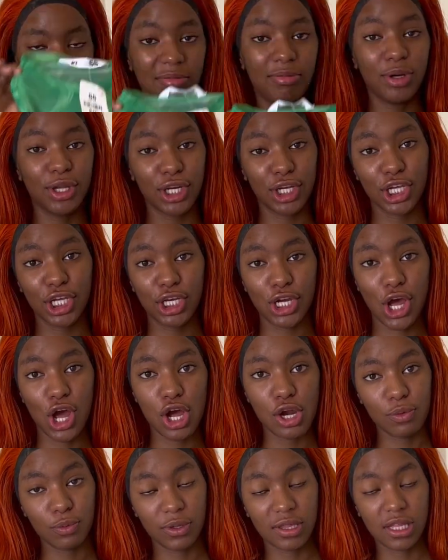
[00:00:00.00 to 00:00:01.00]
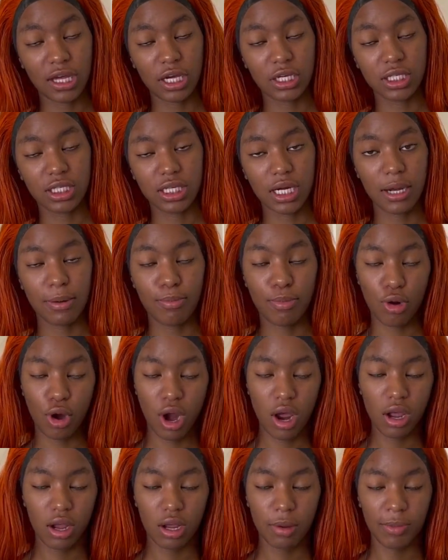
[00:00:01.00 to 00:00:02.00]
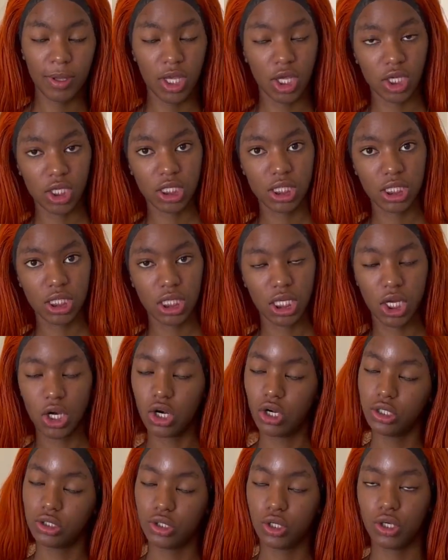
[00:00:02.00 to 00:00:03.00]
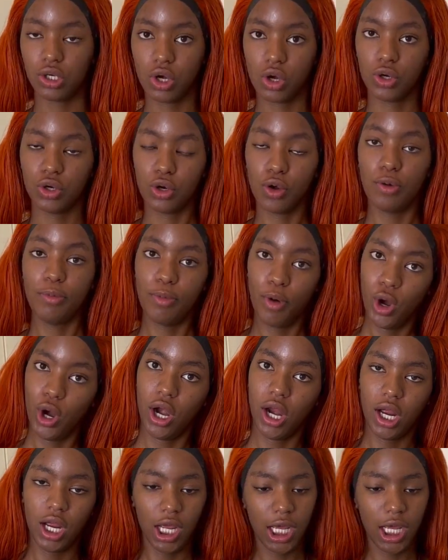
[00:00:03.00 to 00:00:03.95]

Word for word: be putting it on without a bra because girl don't on no bra.